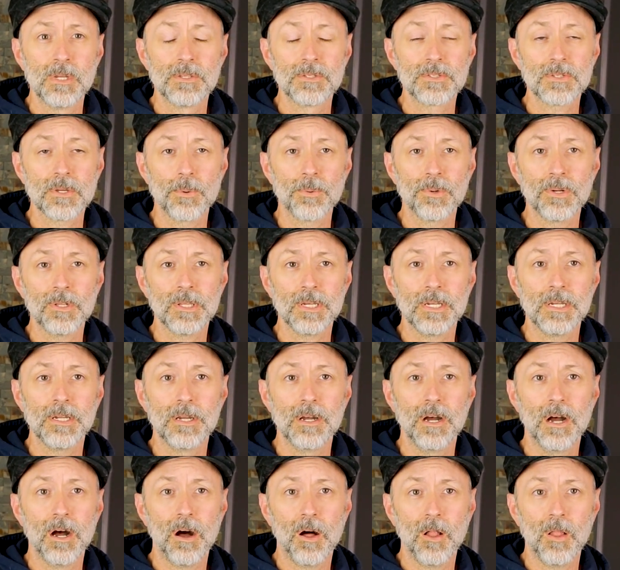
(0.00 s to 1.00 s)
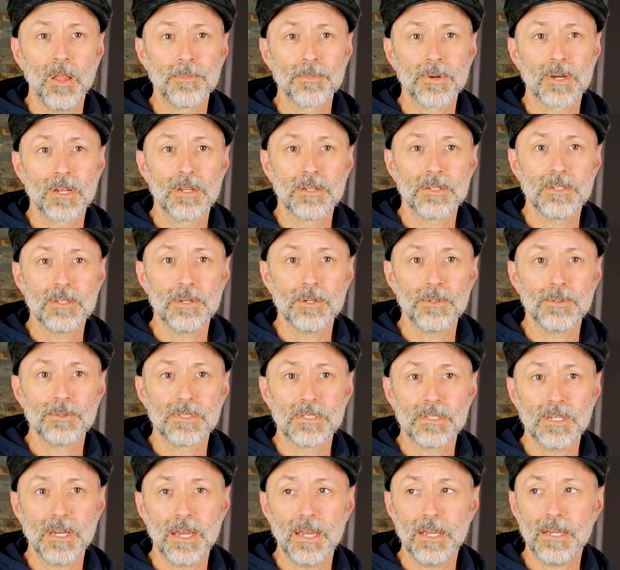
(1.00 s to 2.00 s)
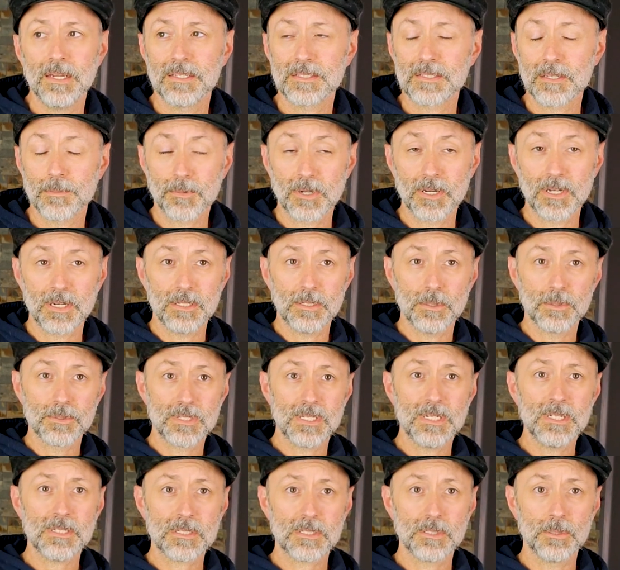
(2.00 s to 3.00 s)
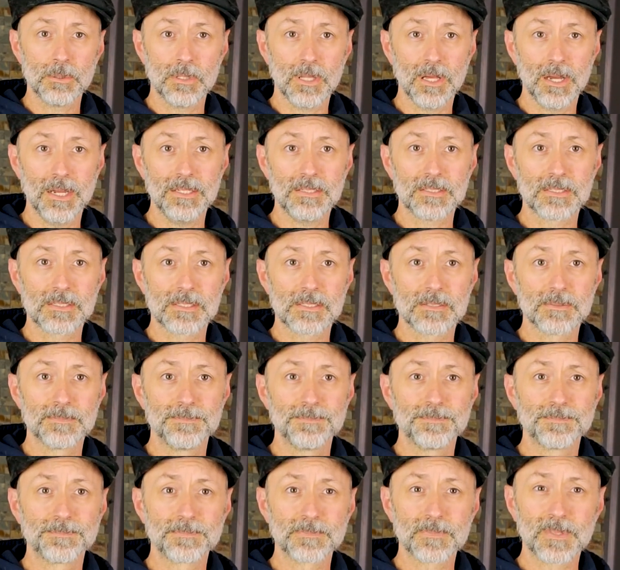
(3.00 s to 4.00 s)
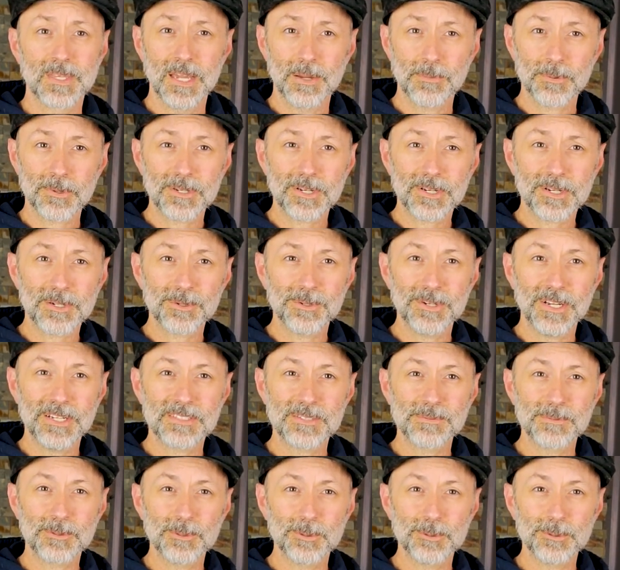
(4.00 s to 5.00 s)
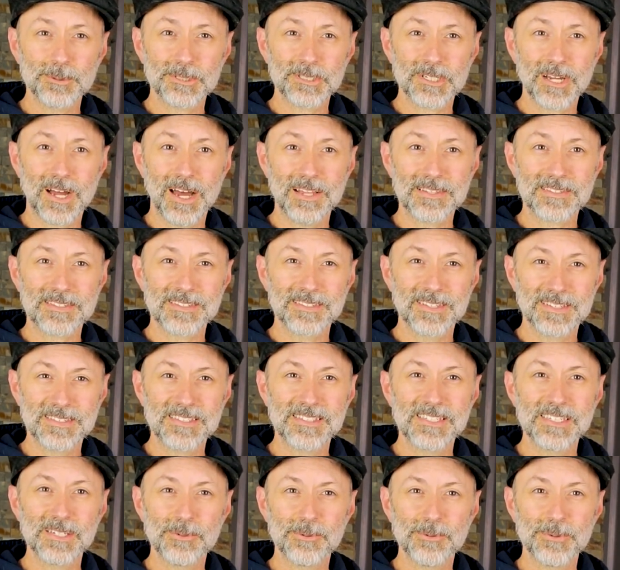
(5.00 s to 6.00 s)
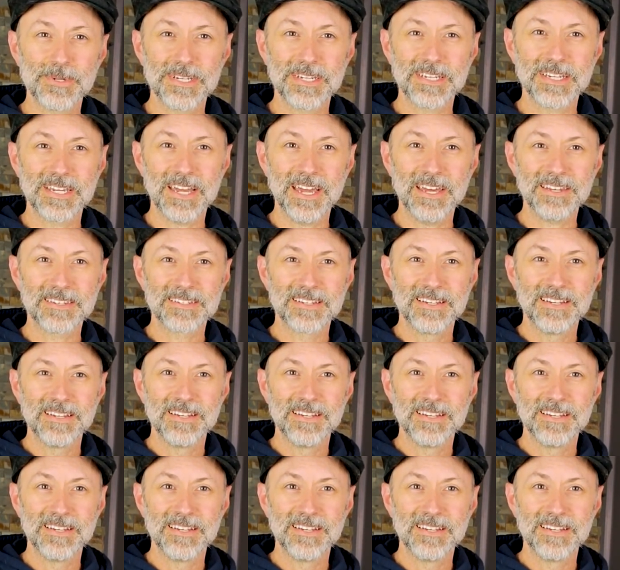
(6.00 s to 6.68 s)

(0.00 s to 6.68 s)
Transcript: So really, all I'm going to do today is I'm going to use these two lights, and we're going to create some cool shots. Let's see what we can get.